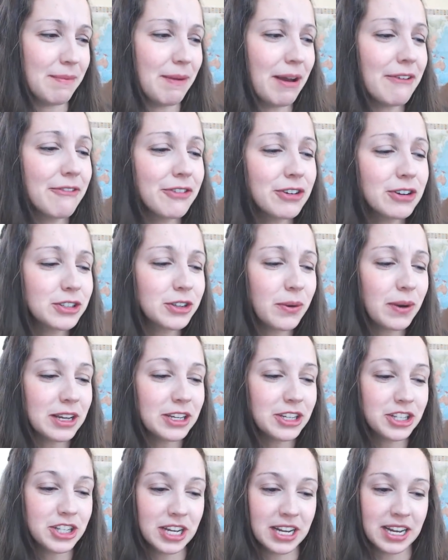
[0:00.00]
My first
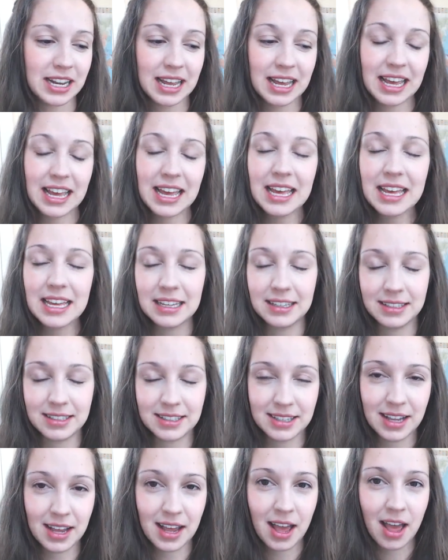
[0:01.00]
question
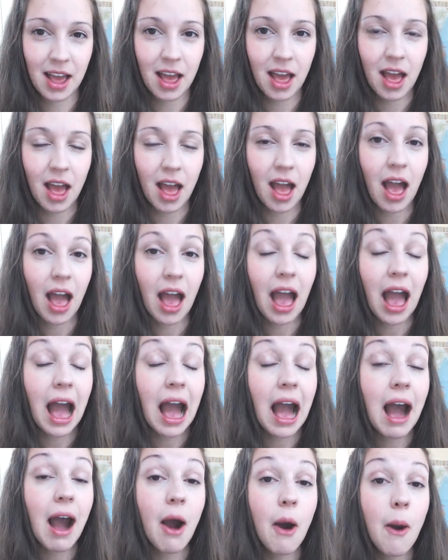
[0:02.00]
is,
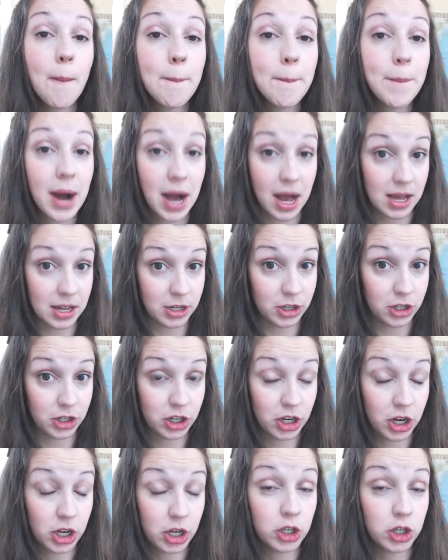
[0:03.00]
how
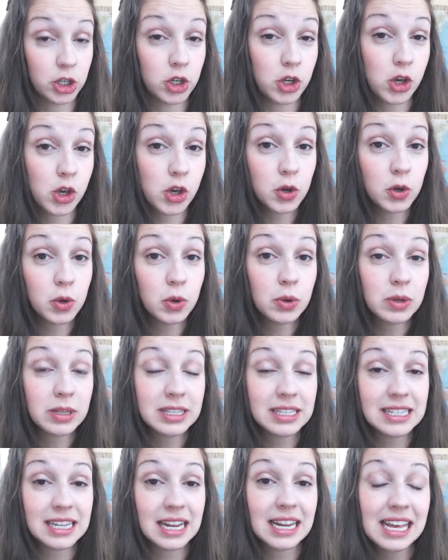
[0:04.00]
much do you
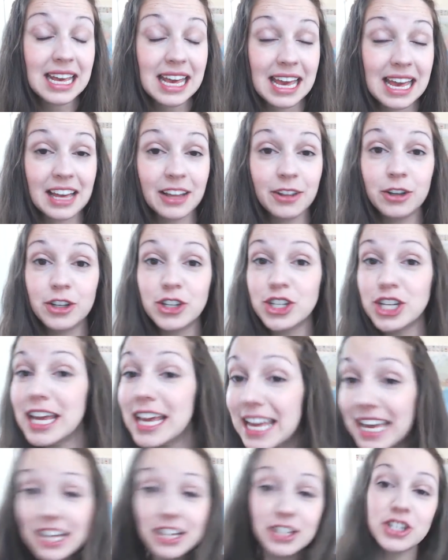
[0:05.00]
study English
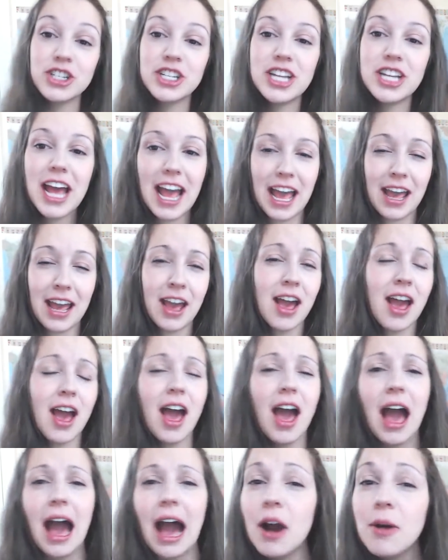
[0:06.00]
each day?
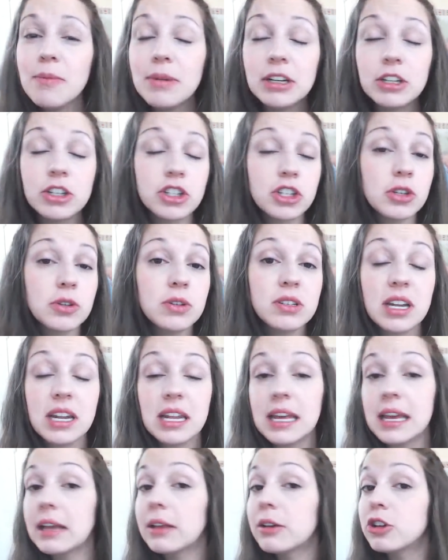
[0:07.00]
How much do you study
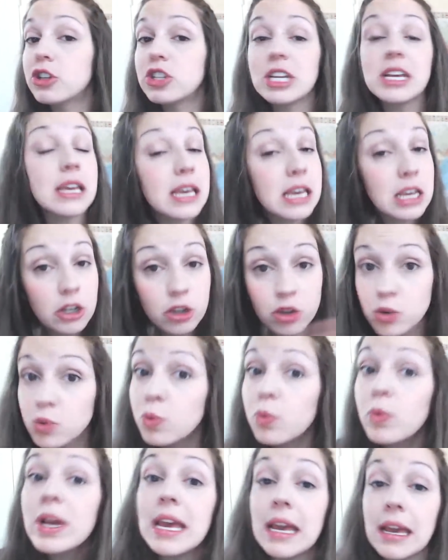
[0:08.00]
English each
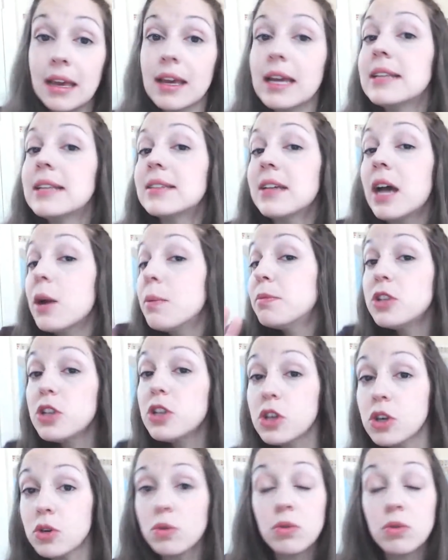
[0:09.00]
week? It's up to
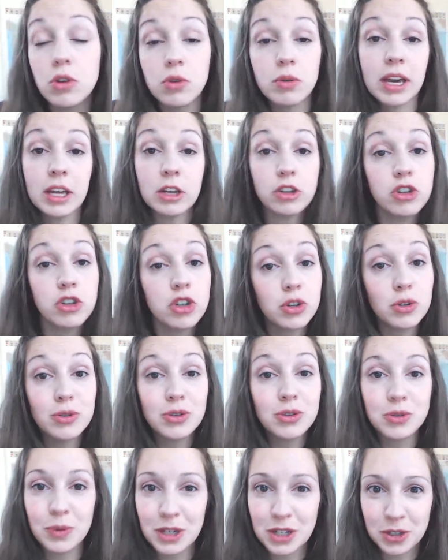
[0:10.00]
you. You can
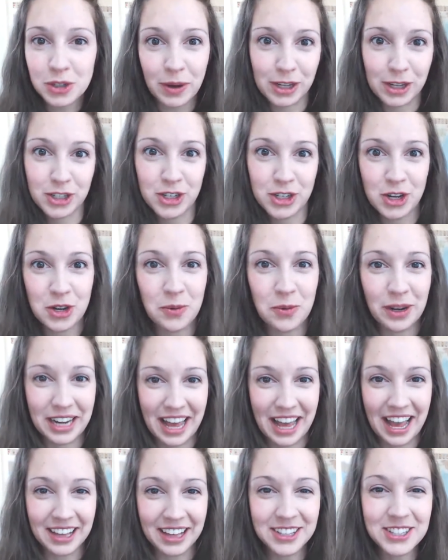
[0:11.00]
choose which question you want
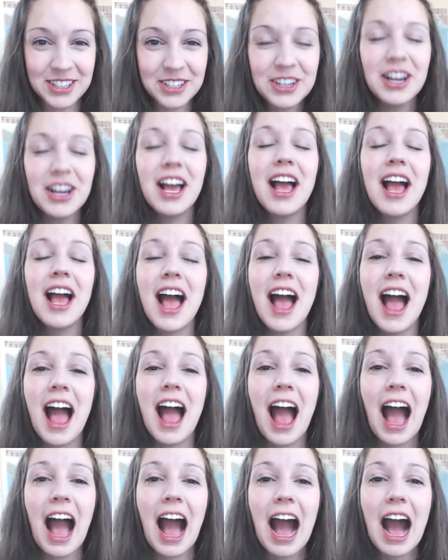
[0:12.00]
to answer.
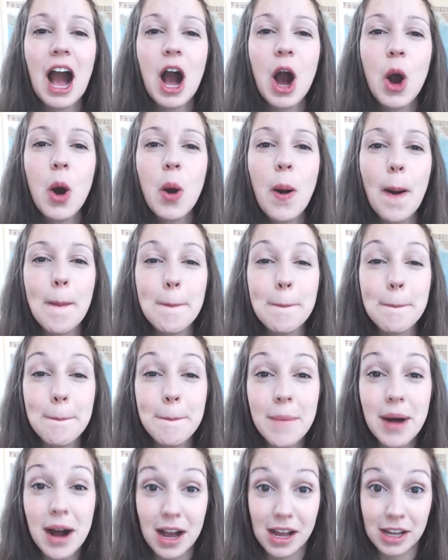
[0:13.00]
How
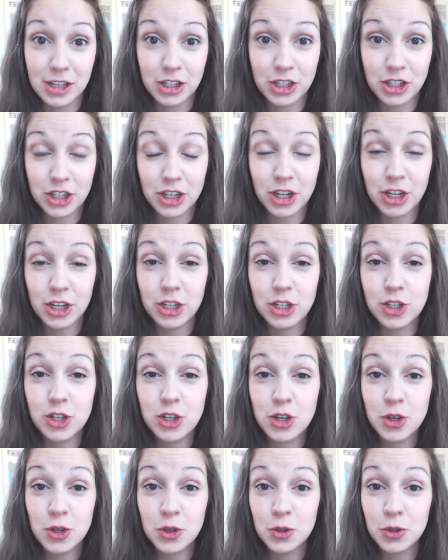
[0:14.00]
much do
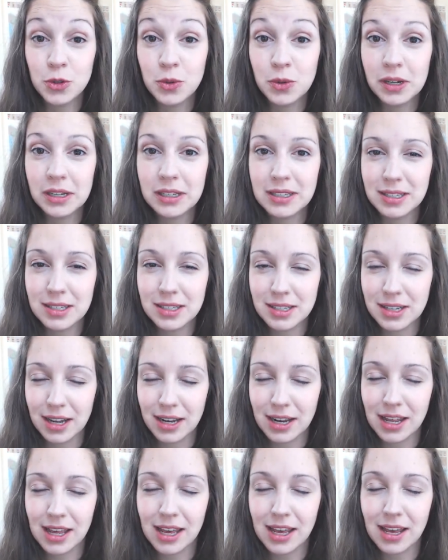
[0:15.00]
you
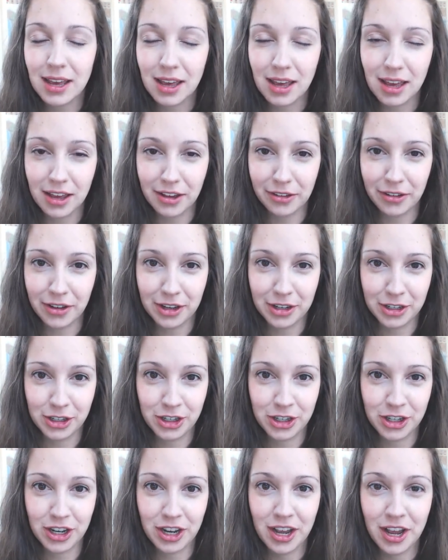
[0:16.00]
study
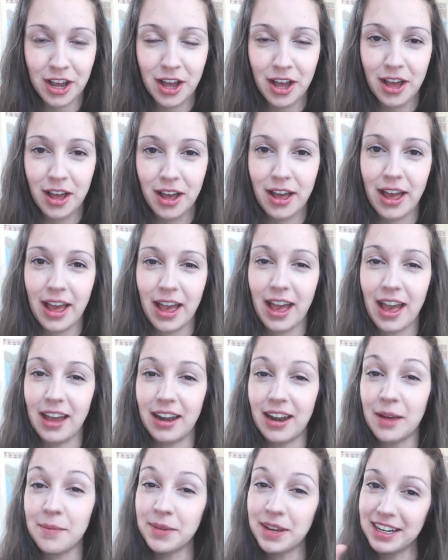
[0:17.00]
English?
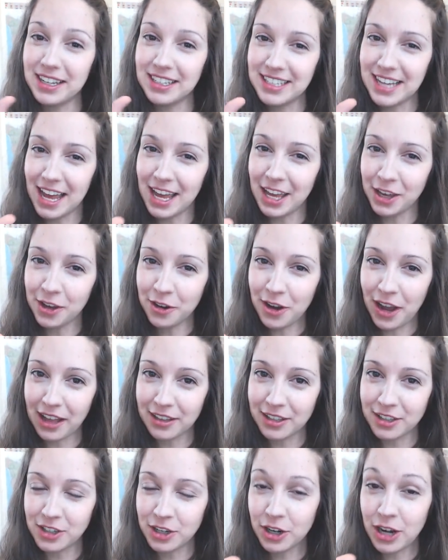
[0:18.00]
And I'm going to take your
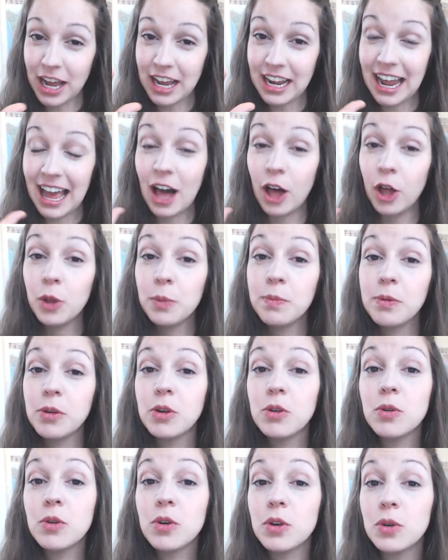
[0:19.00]
answer and help
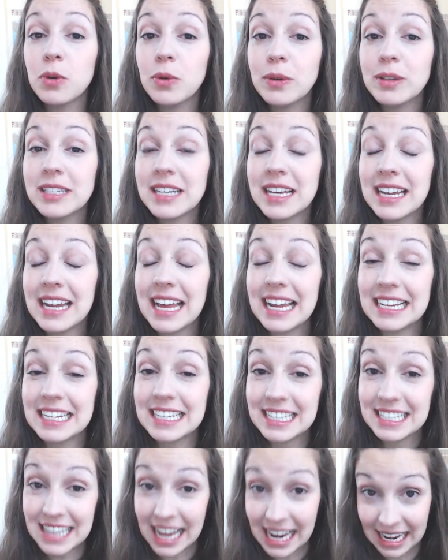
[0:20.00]
you use it in a
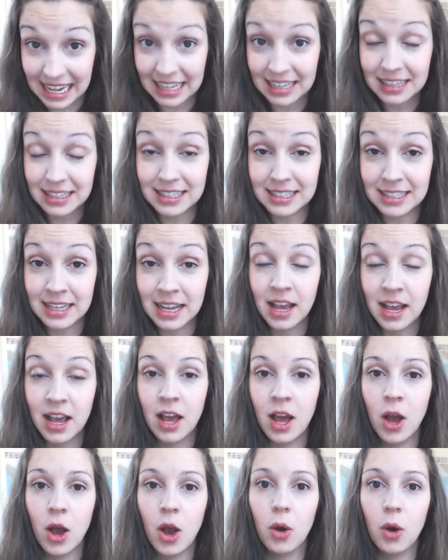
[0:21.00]
sentence
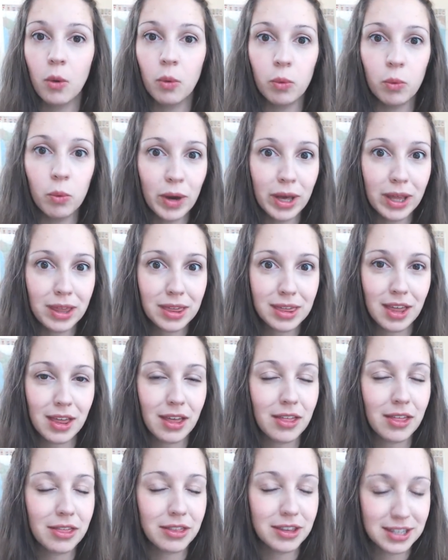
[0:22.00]
with
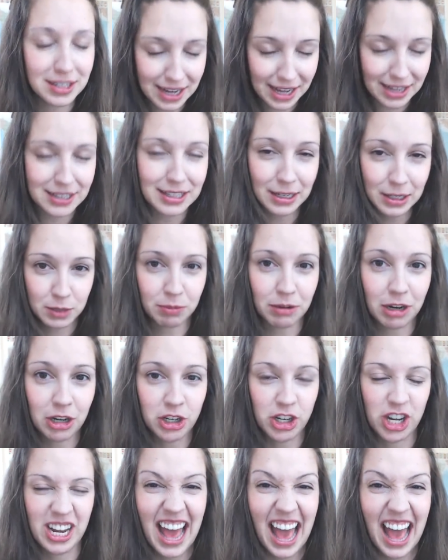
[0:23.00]
today's
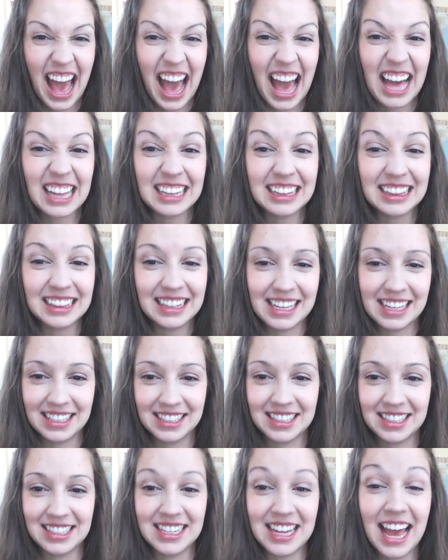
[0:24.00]
expression, at
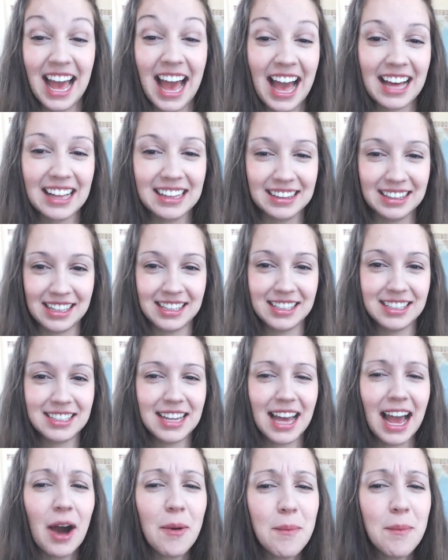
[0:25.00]
least, at least.
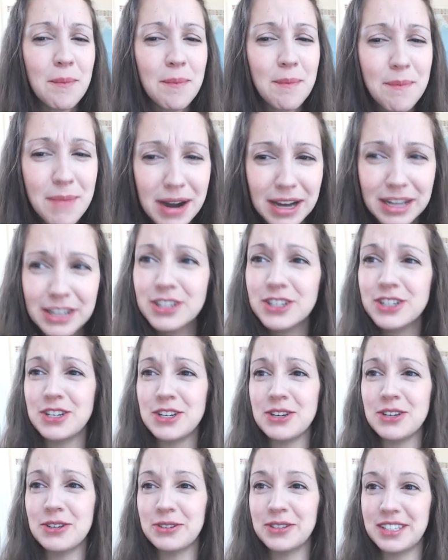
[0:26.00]
How much do
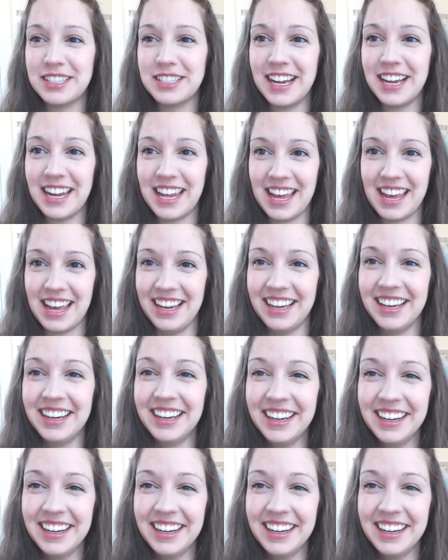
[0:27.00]
you study?